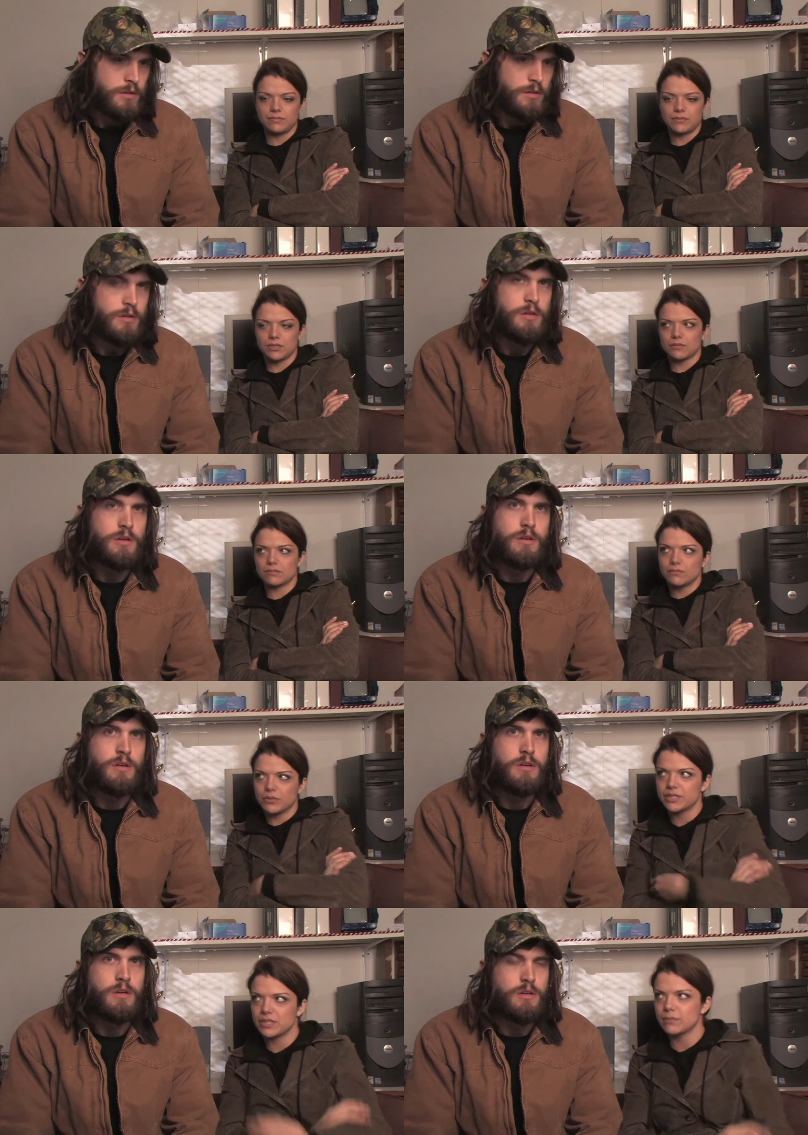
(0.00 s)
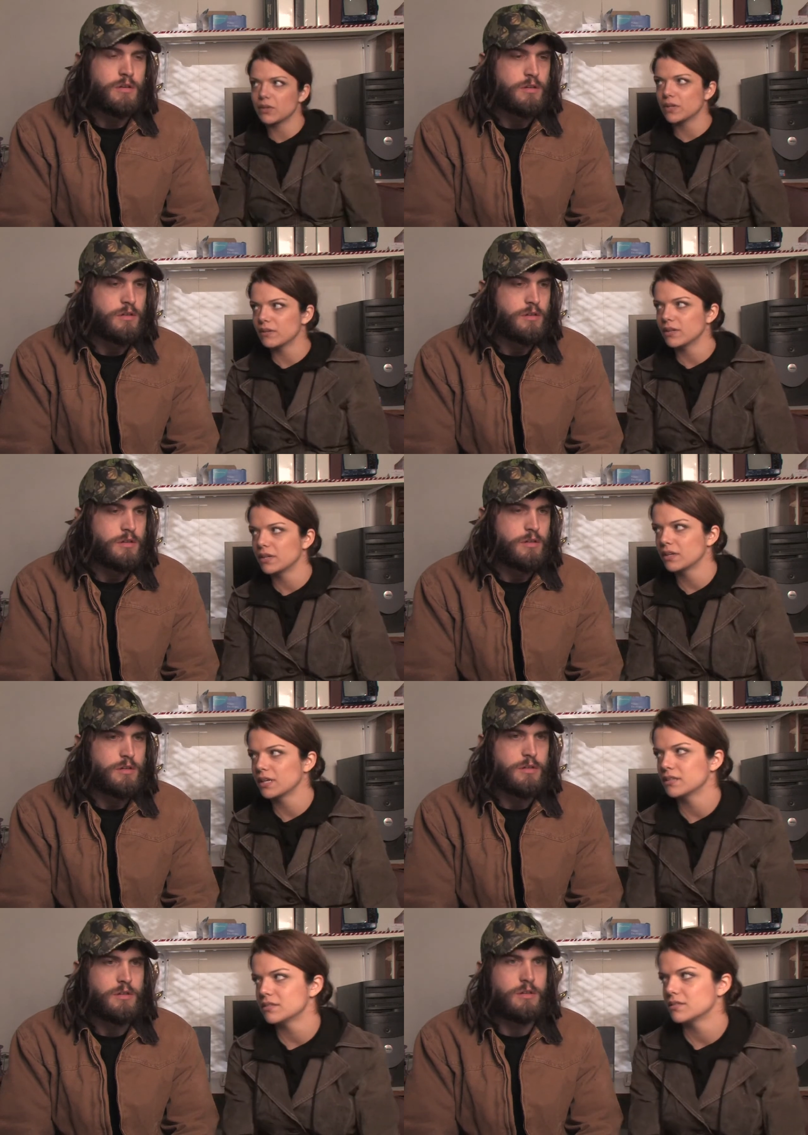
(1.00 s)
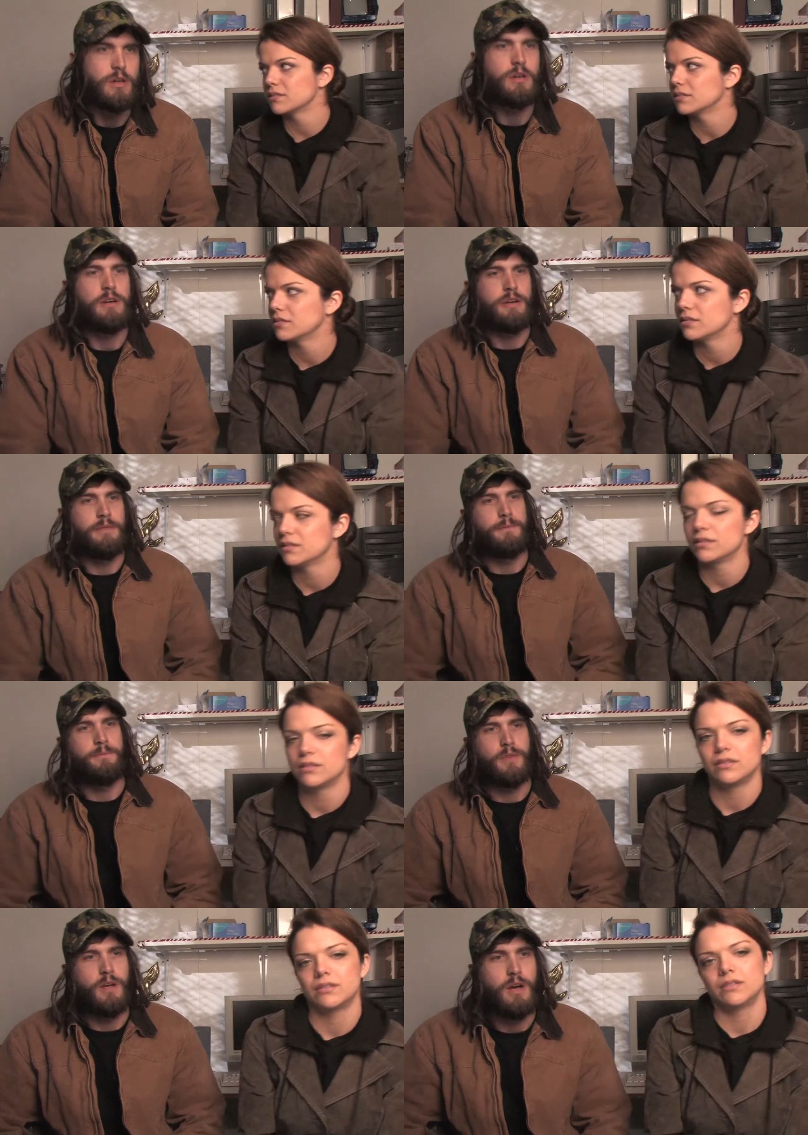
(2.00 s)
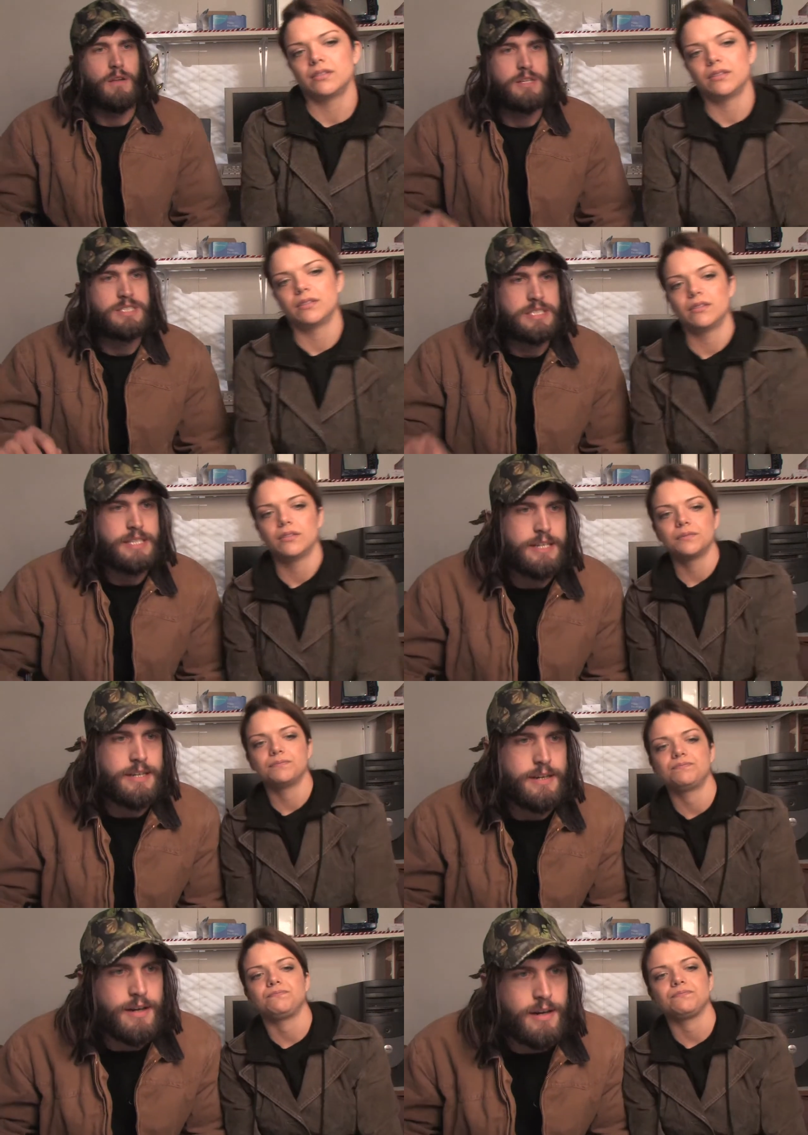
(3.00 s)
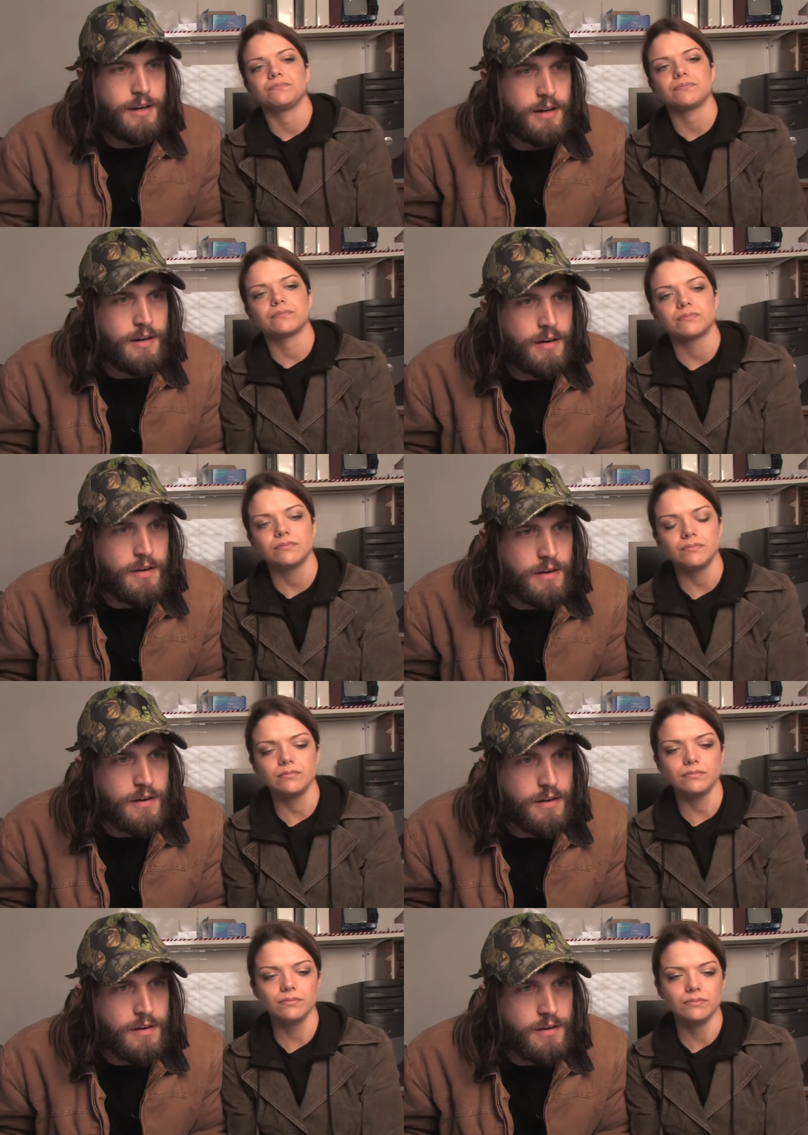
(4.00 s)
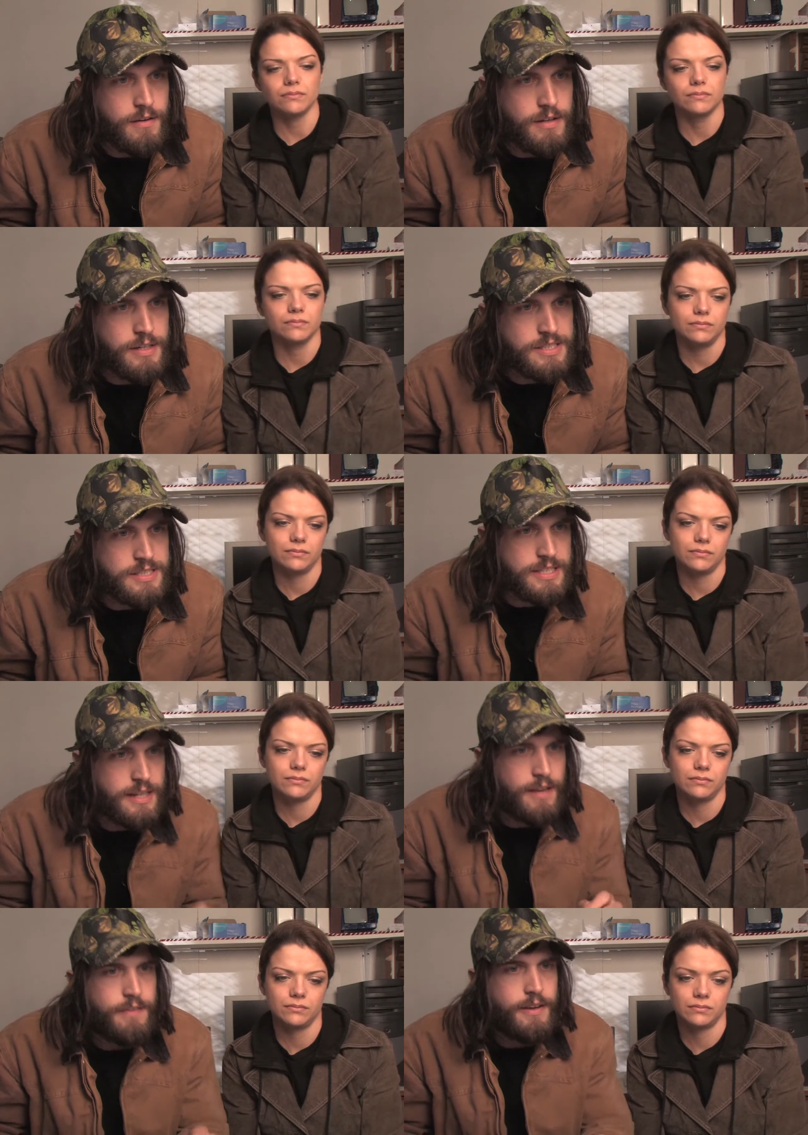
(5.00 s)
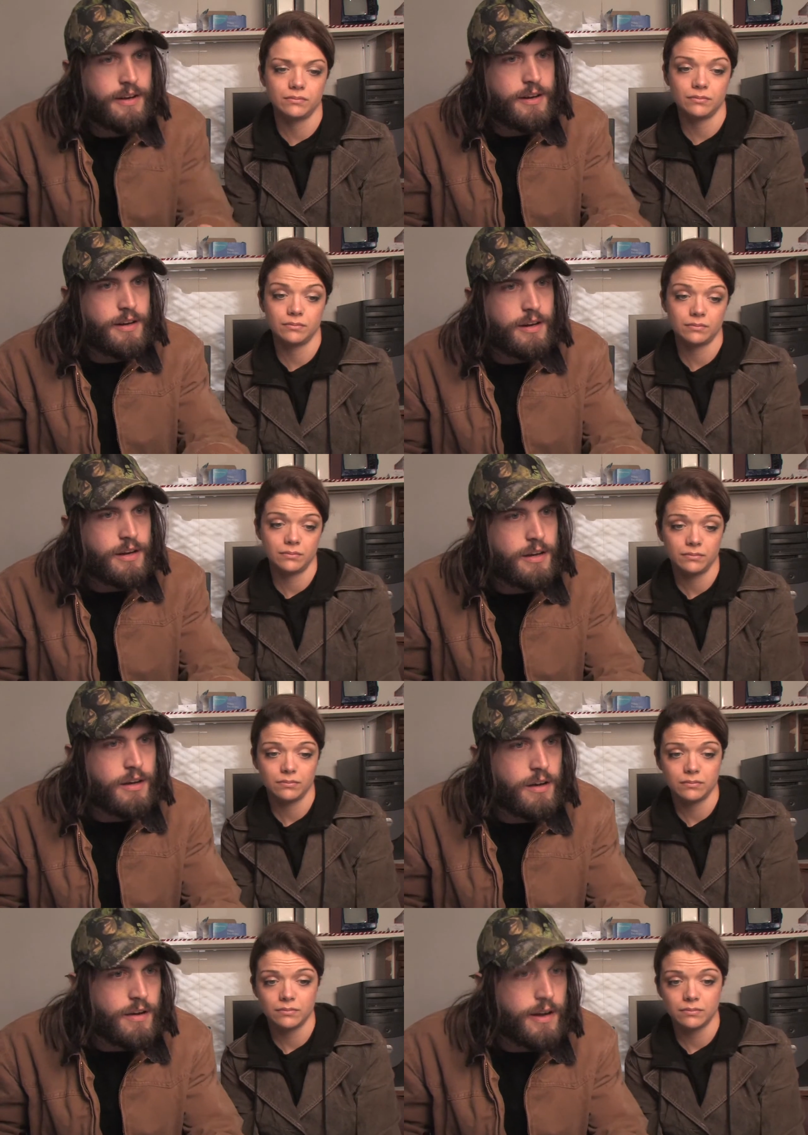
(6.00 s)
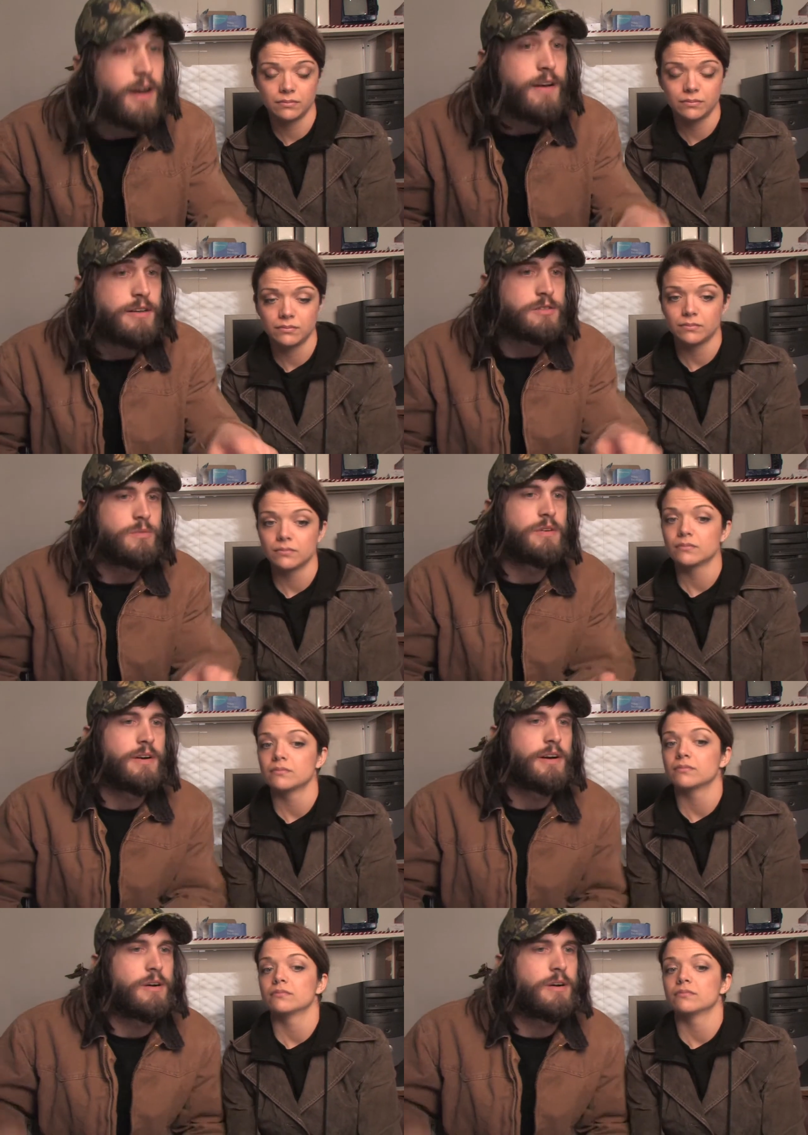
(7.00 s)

Speaker 1: just read his email out loud, I guess.
Speaker 2: Okay. Uh, let's see here. This is it, I think. Uh, yeah, that's the one right here.